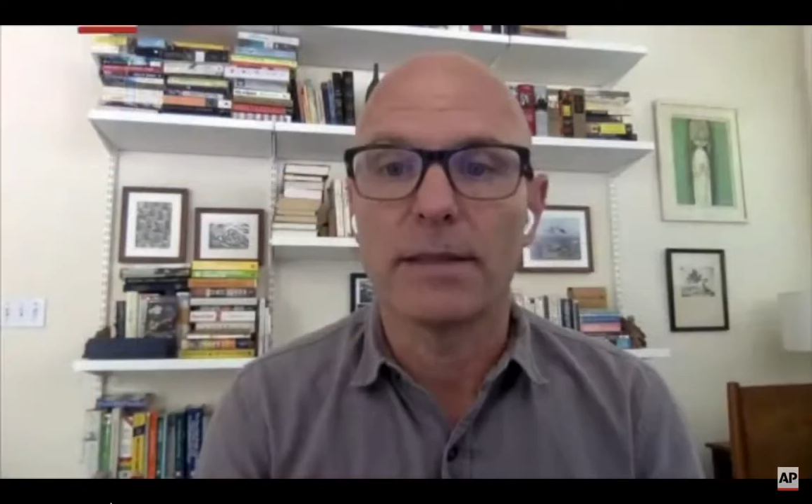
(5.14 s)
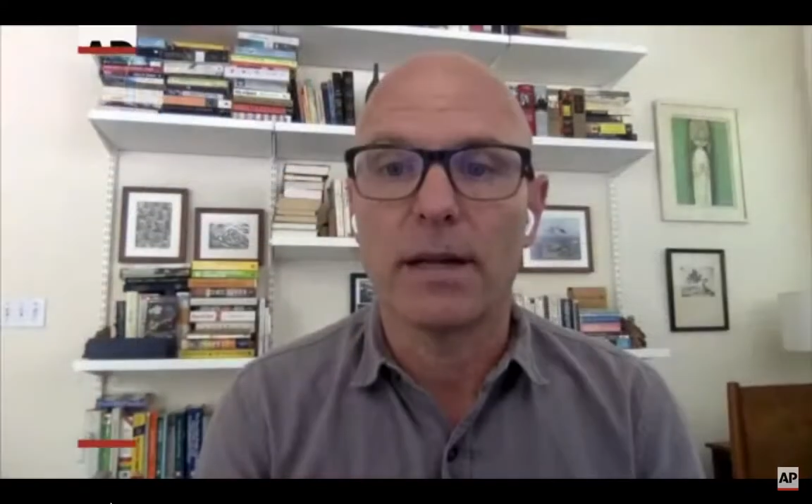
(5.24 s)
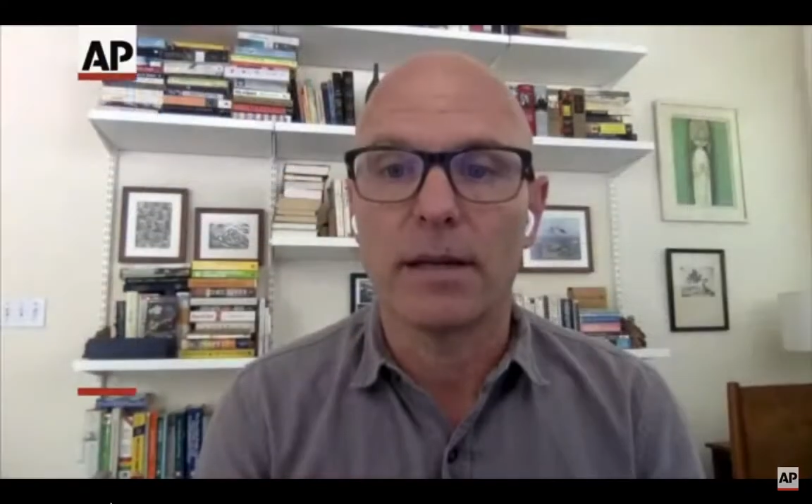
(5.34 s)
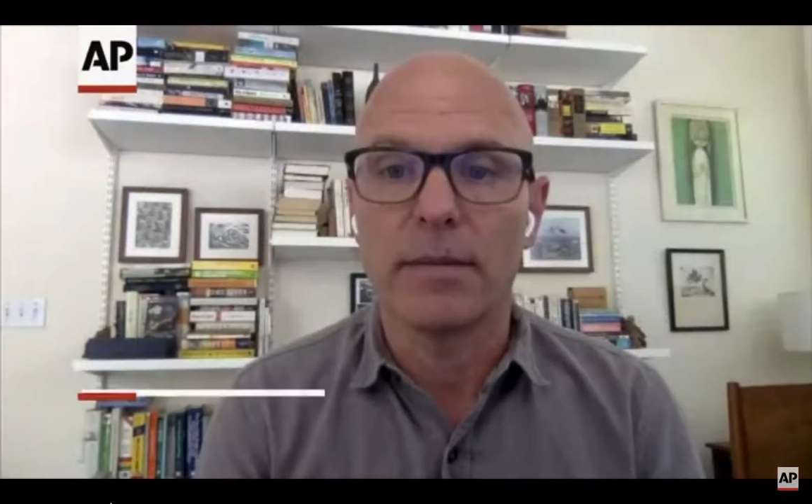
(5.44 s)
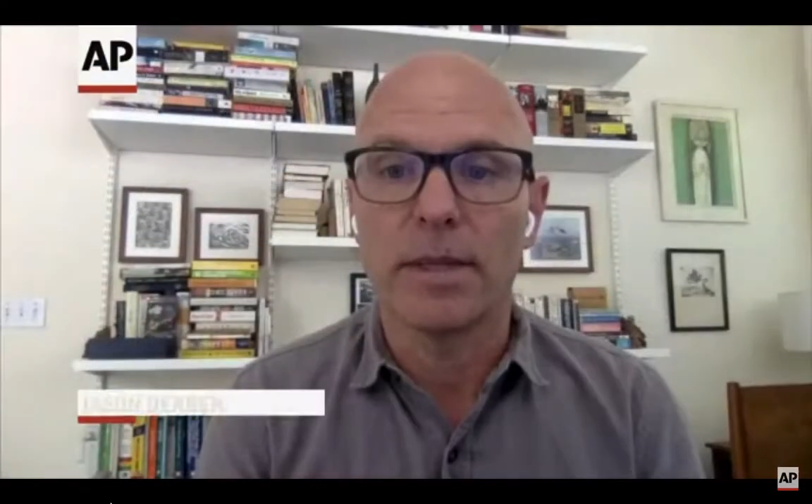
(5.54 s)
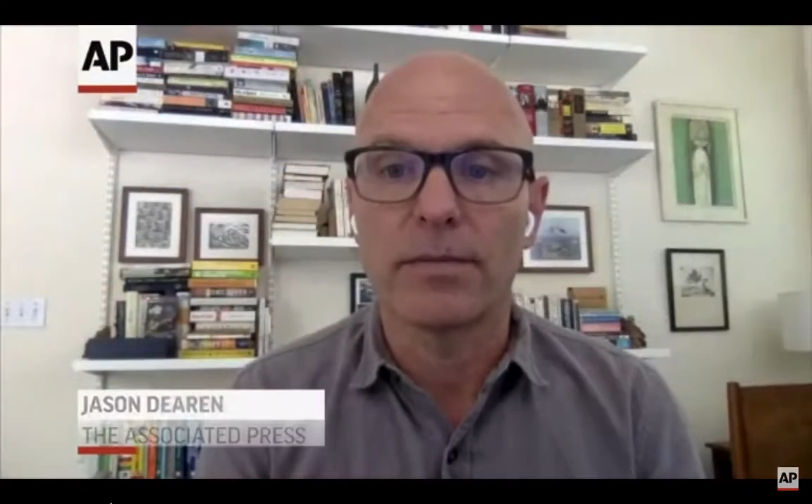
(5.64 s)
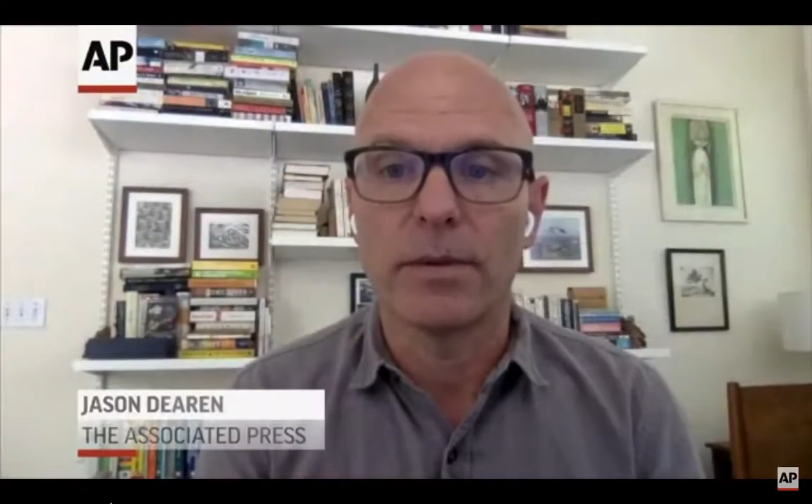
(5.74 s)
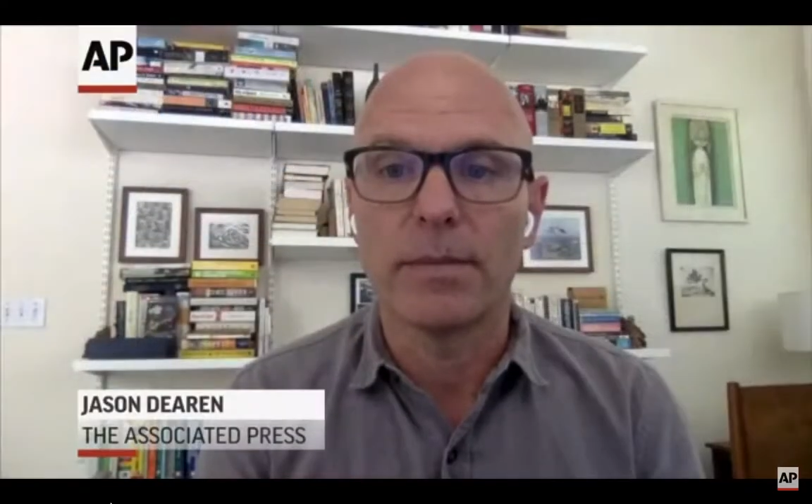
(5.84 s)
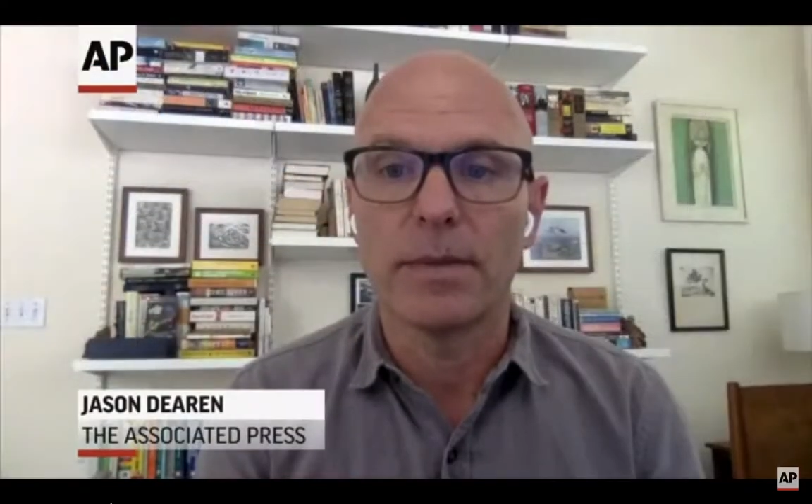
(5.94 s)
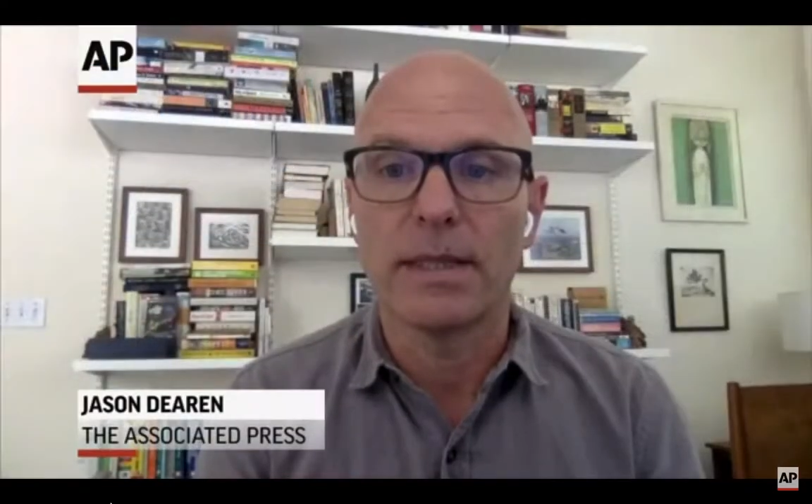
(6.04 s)
documents
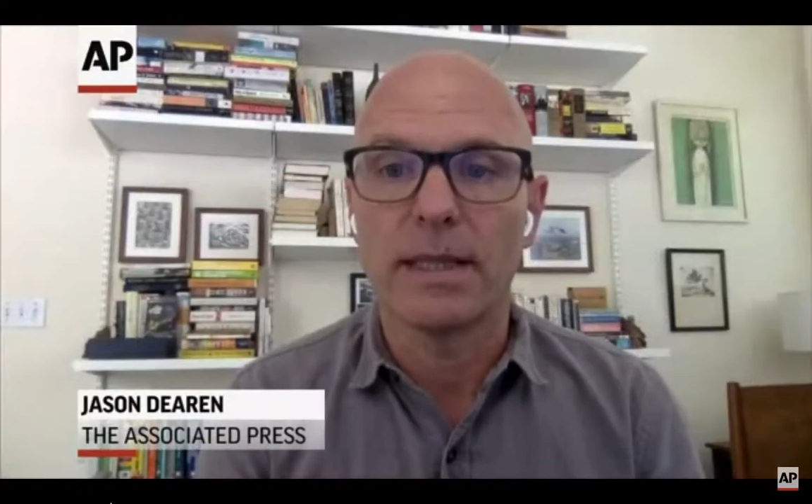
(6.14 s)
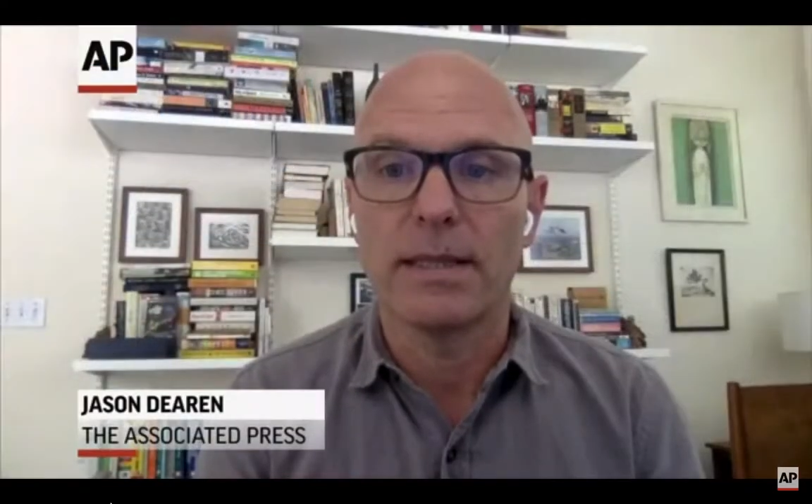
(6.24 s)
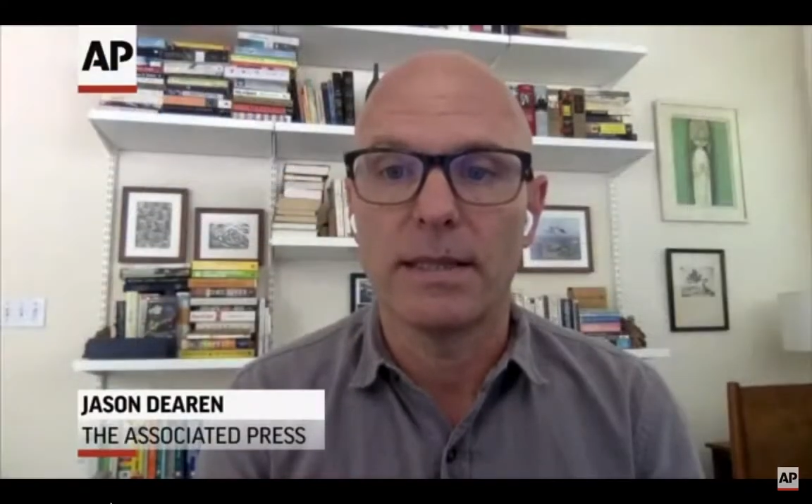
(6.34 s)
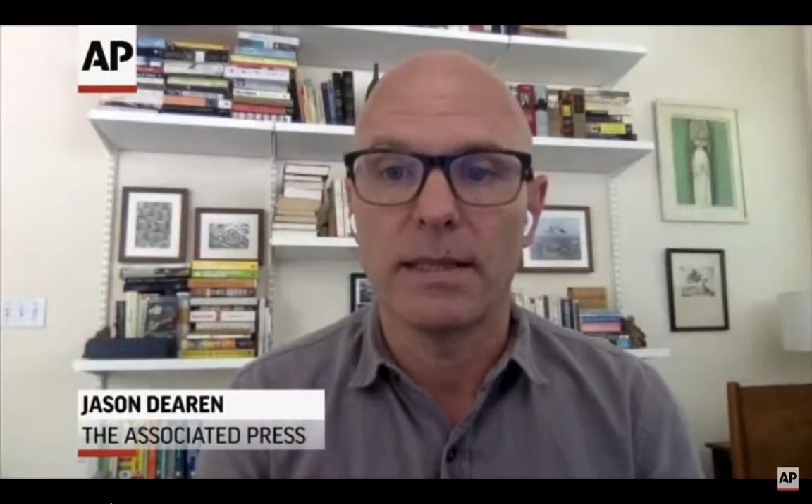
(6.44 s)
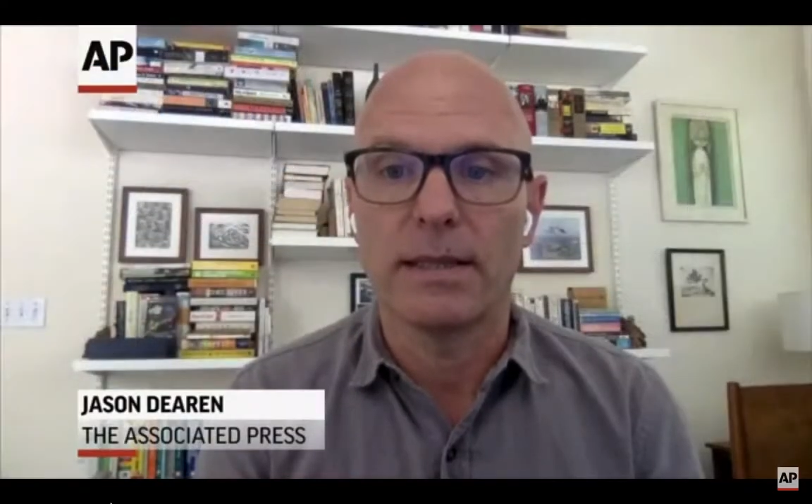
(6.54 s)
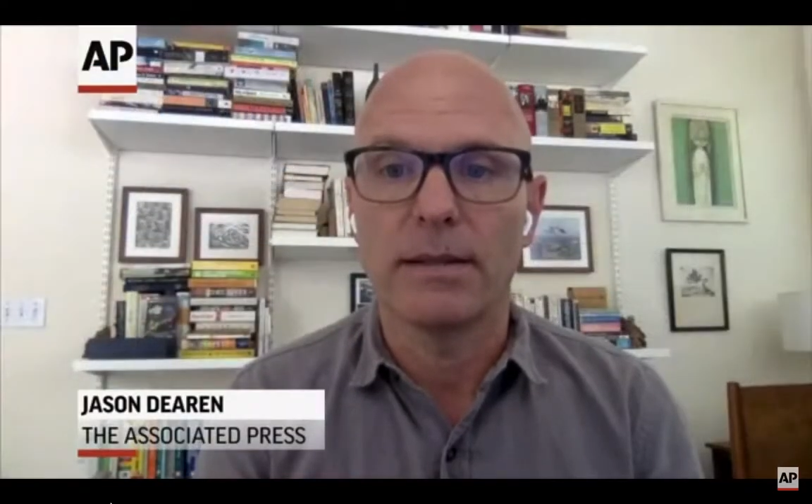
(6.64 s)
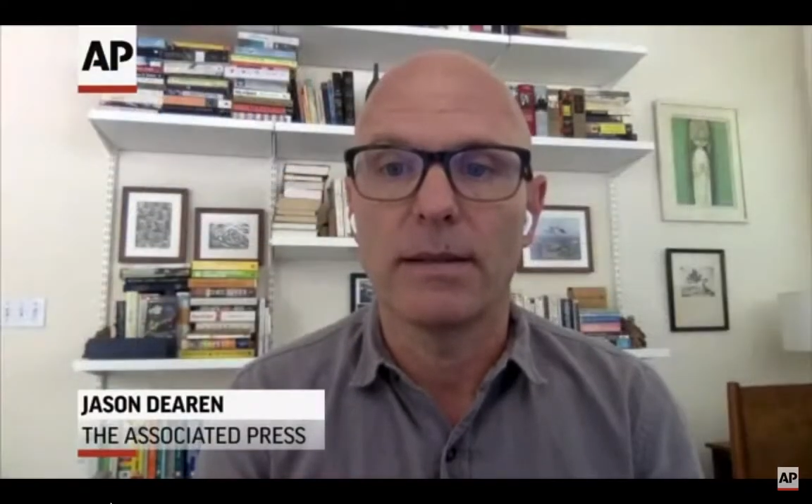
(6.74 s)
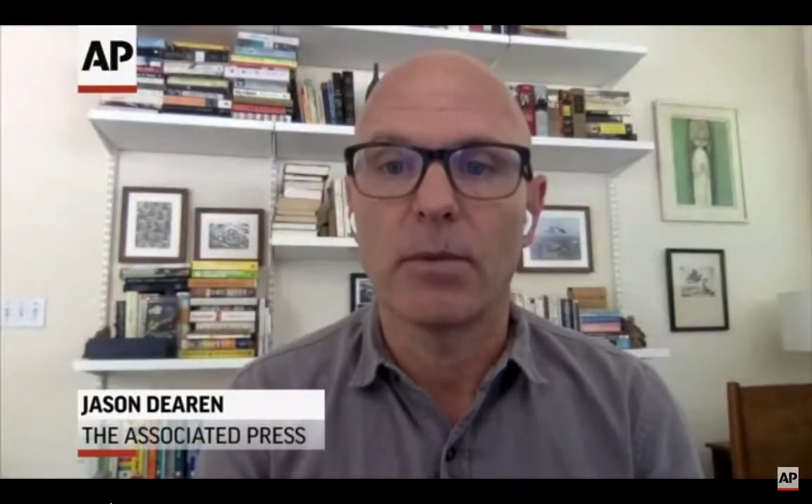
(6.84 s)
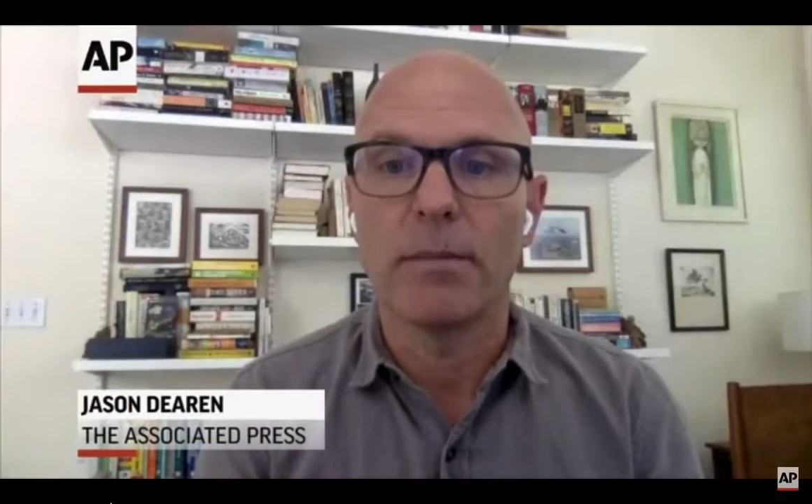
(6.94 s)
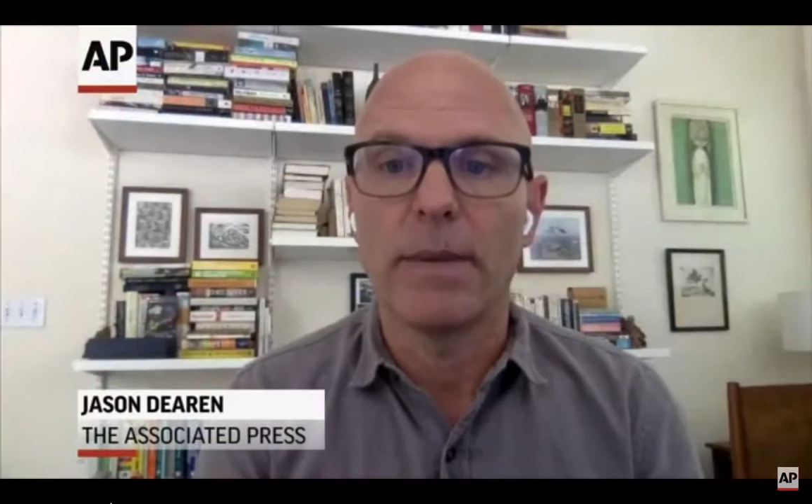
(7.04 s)
from the CDC that were